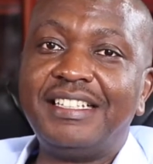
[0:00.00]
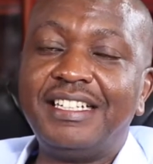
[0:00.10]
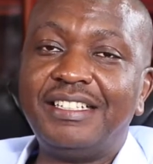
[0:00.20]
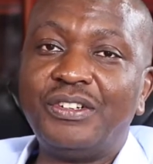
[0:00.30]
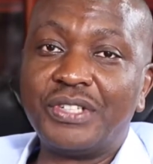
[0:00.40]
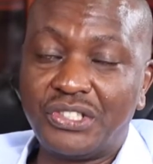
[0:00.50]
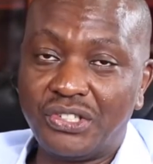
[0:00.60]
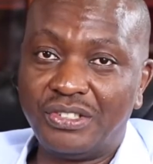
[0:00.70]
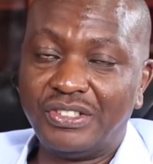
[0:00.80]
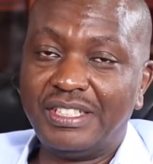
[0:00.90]
the, the
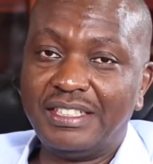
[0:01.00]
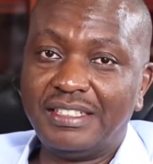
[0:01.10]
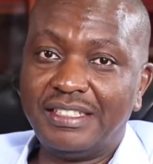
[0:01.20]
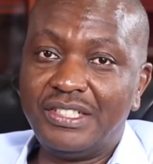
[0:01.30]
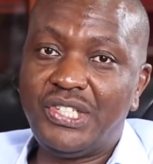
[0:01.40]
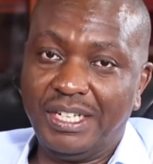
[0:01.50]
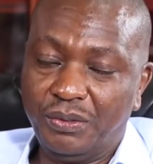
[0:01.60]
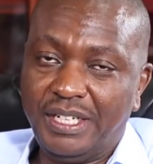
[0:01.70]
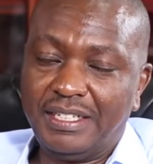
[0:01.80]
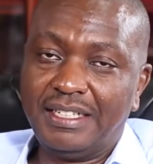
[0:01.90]
original, the
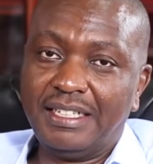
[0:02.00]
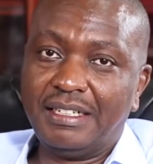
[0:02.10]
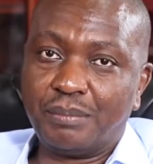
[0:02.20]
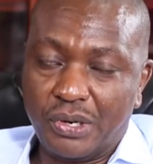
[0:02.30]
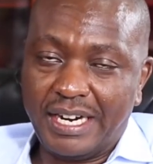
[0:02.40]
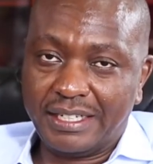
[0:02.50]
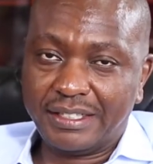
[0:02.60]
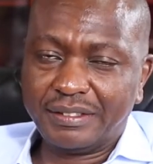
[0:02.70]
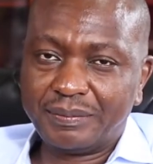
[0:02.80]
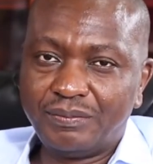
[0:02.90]
genuine products.